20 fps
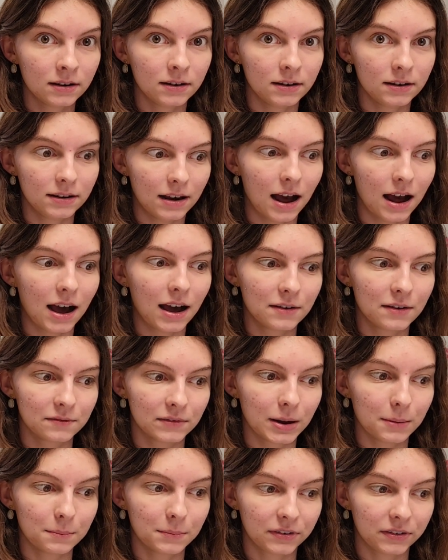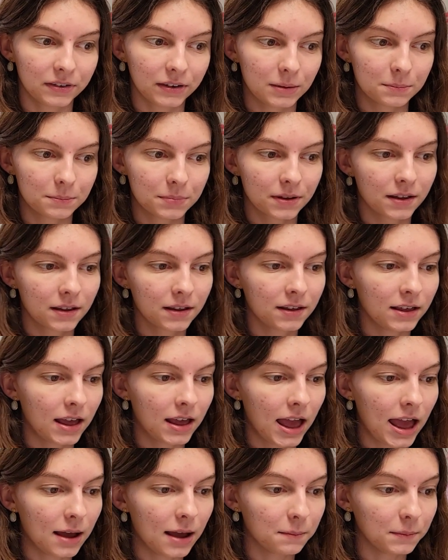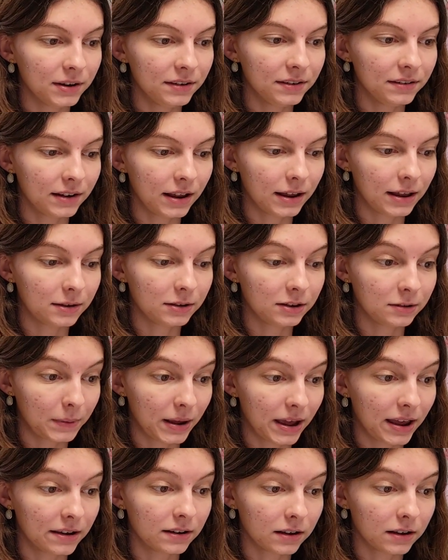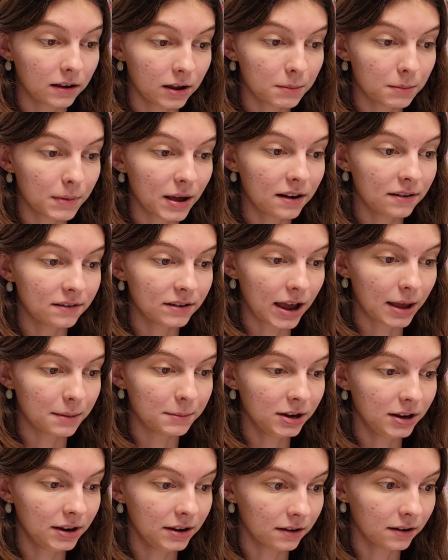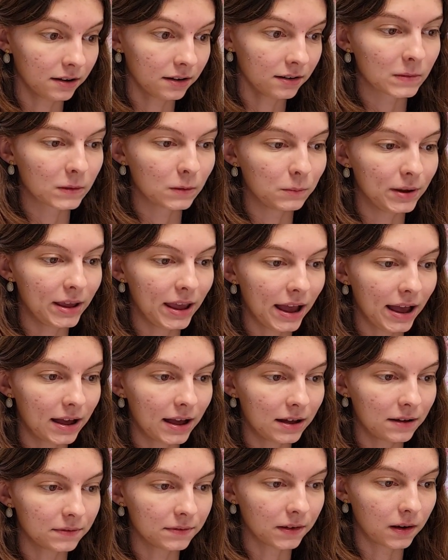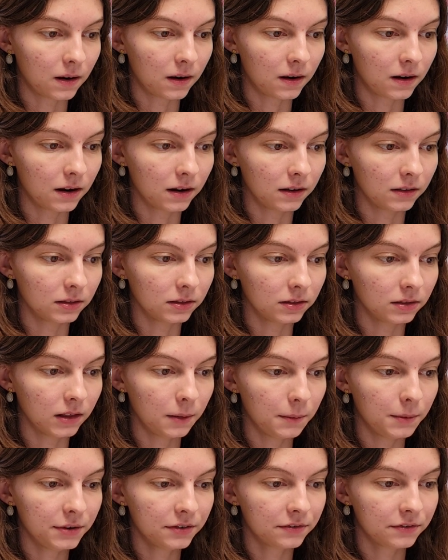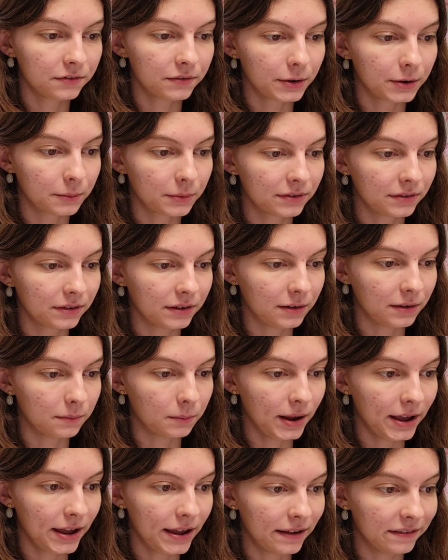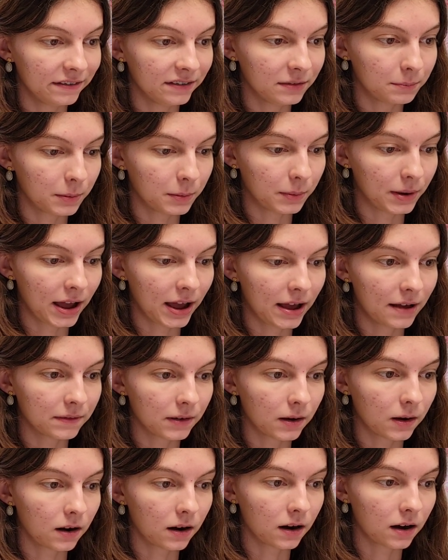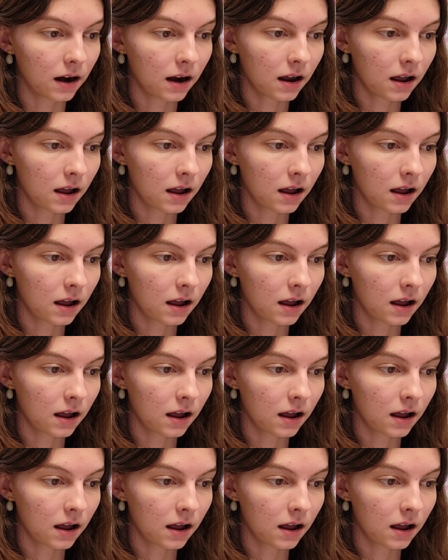non-REM sleep, and we spend a good amount of time in here. We have our lowest frequency of waves, but we have our